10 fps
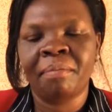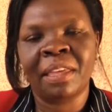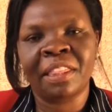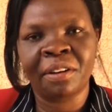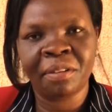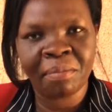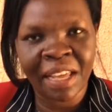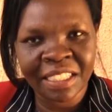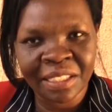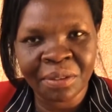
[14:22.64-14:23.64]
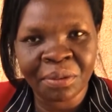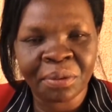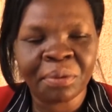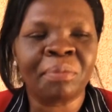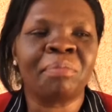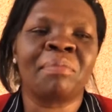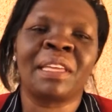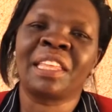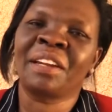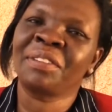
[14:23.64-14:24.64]
May the Lord bless you.
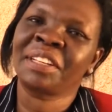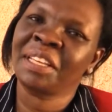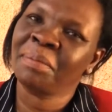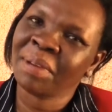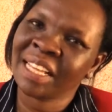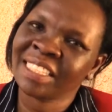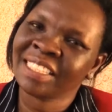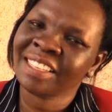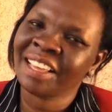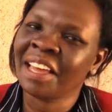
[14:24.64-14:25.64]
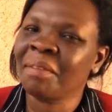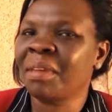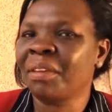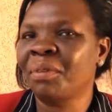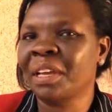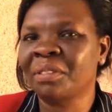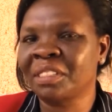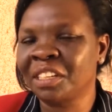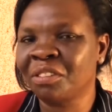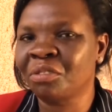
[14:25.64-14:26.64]
May the Lord keep us. And may we
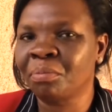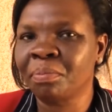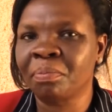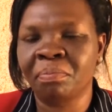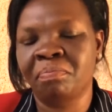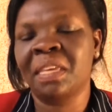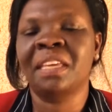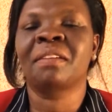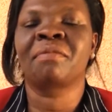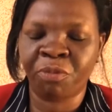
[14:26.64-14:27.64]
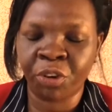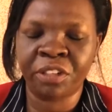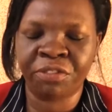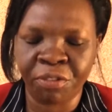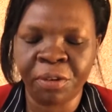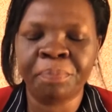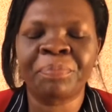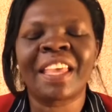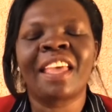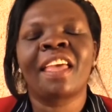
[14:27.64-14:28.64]
continue to being fruitful
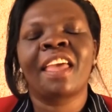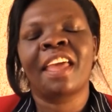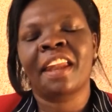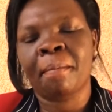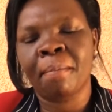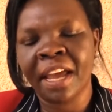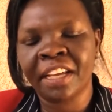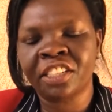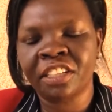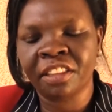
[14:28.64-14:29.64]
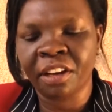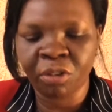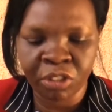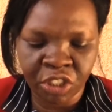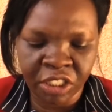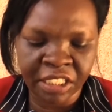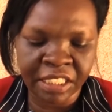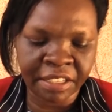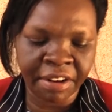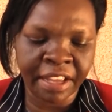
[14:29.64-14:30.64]
and abide in the Lord
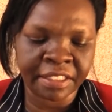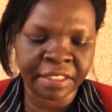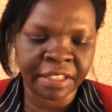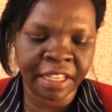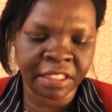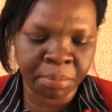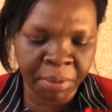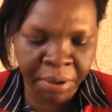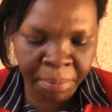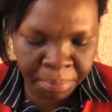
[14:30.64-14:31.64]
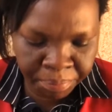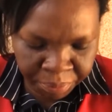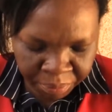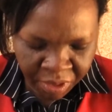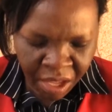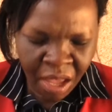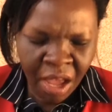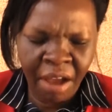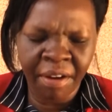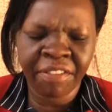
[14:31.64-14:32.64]
Jesus Christ. Let's pray.
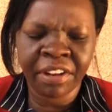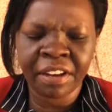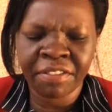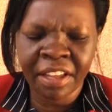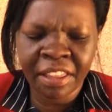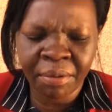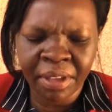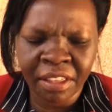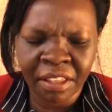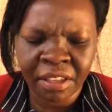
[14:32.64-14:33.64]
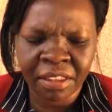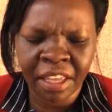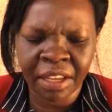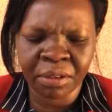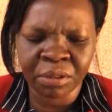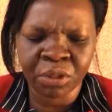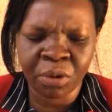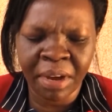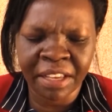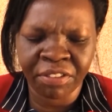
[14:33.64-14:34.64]
Our Heavenly Father, we thank you
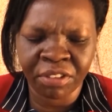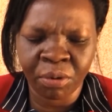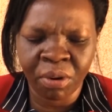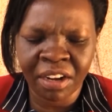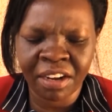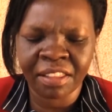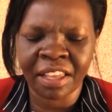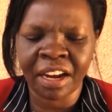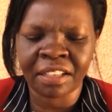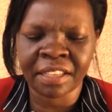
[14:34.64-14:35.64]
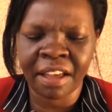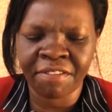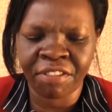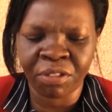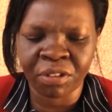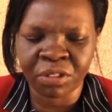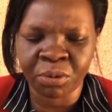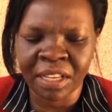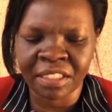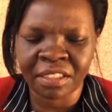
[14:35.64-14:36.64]
so much for the word that has come forth
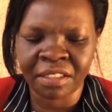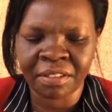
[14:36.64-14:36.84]
to us.